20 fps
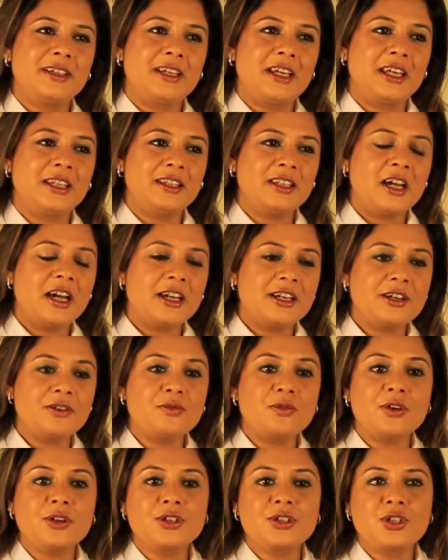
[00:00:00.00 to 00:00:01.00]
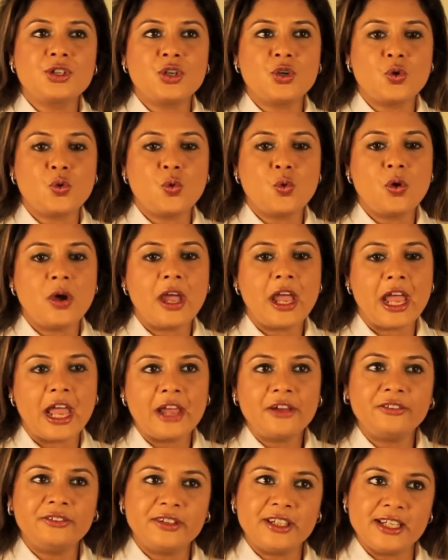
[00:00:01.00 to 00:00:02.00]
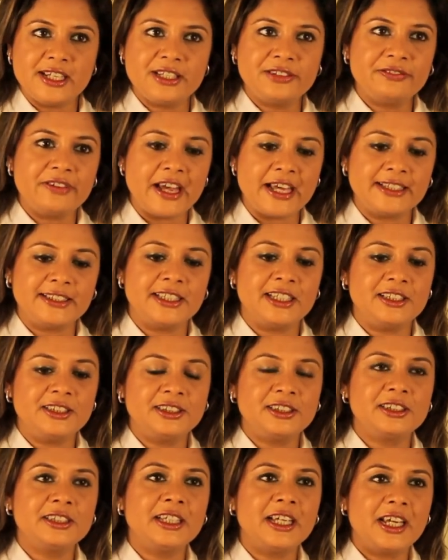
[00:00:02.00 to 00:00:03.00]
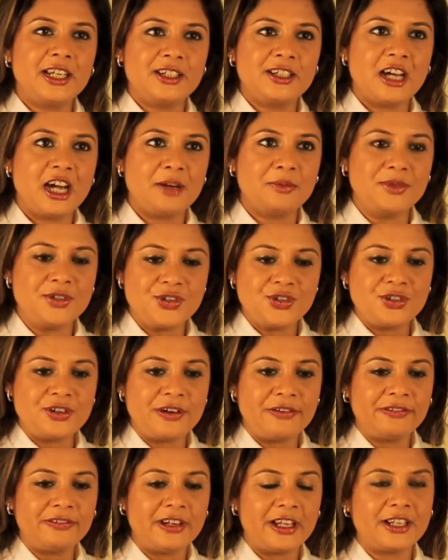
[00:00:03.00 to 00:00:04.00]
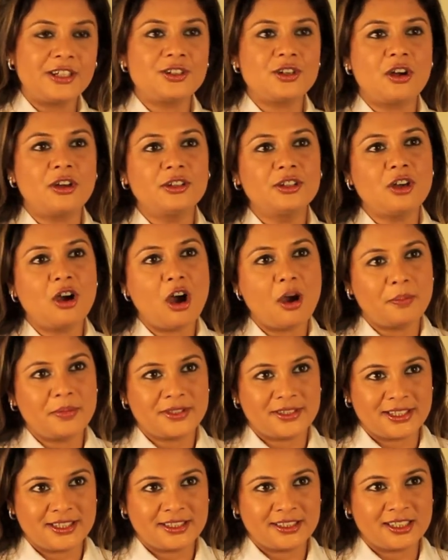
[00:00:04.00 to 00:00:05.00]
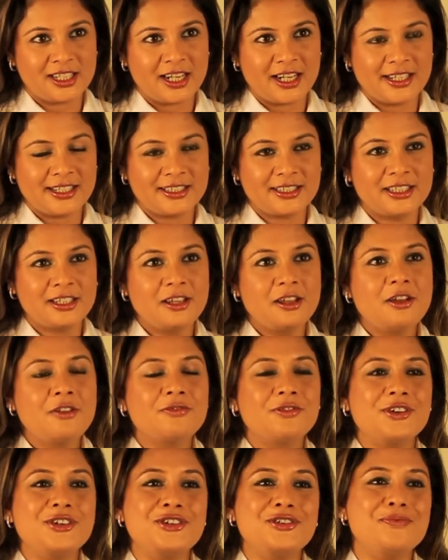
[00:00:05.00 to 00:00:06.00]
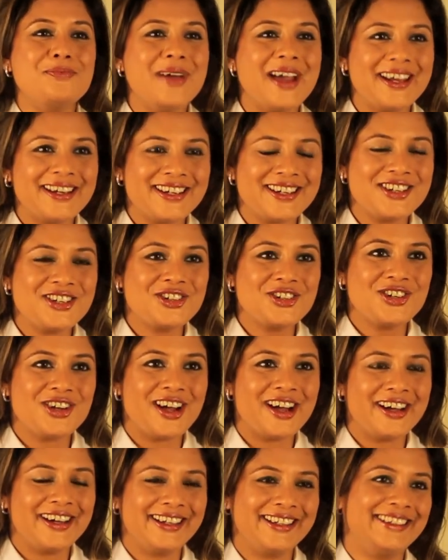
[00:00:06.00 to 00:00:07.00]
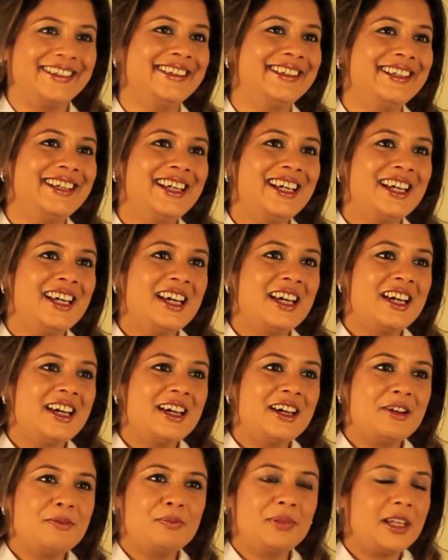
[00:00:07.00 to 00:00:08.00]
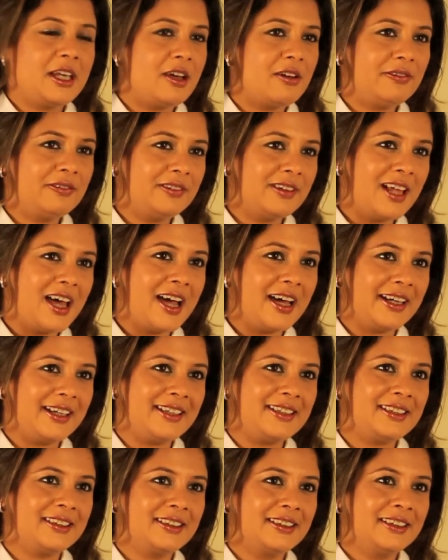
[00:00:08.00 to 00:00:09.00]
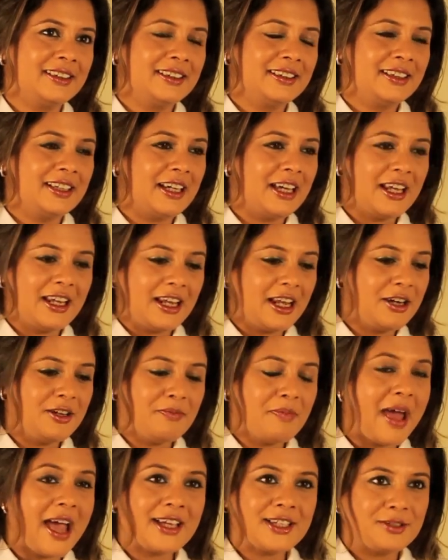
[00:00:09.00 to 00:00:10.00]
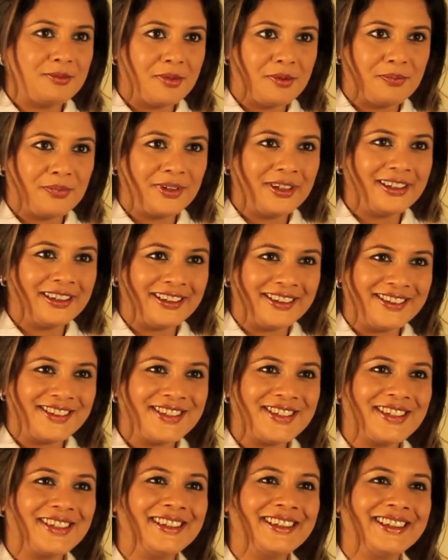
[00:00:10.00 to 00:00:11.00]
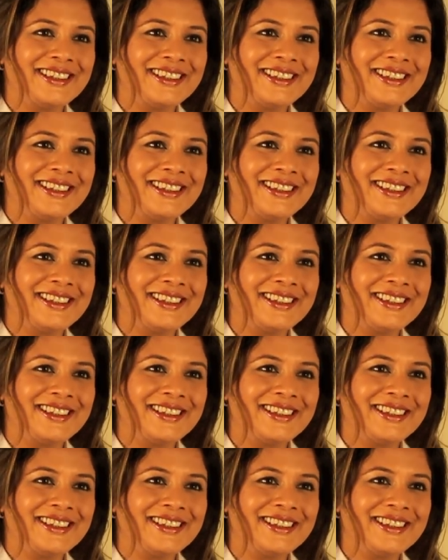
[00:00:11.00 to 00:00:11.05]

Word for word: and the idea was to have these facets and diamonds reflect on the opposite sides for dramatic shine, play of light, and maximum brilliance.